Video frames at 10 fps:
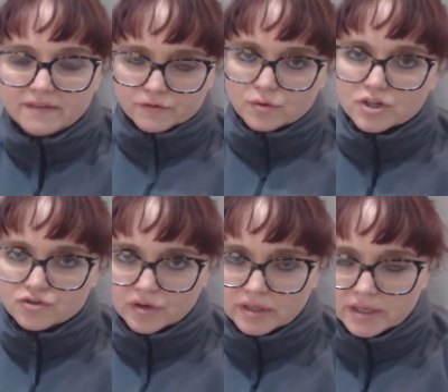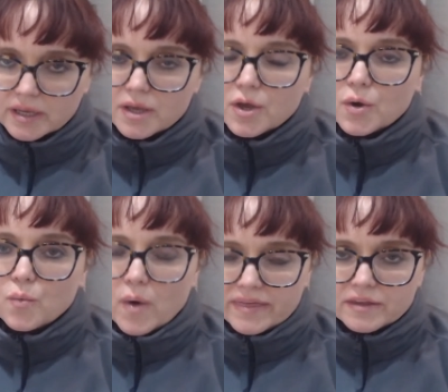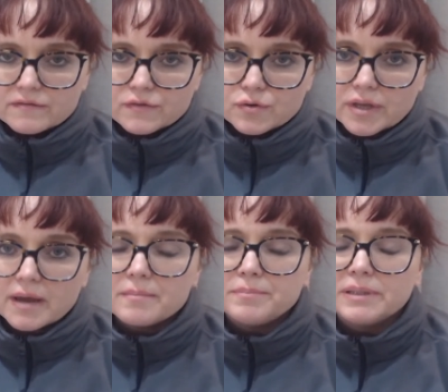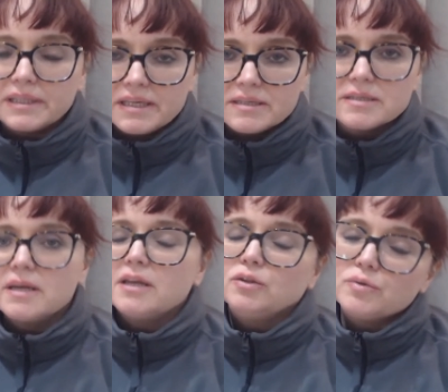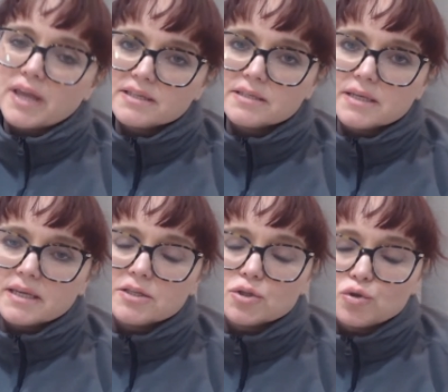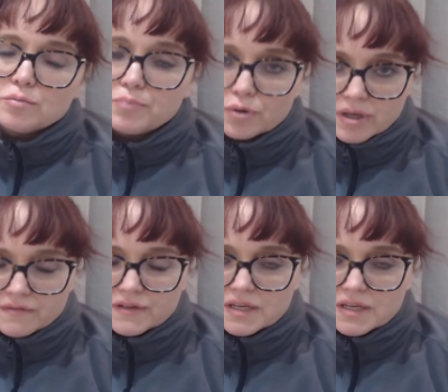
If you are struggling with your verruca, please don't hesitate to book a free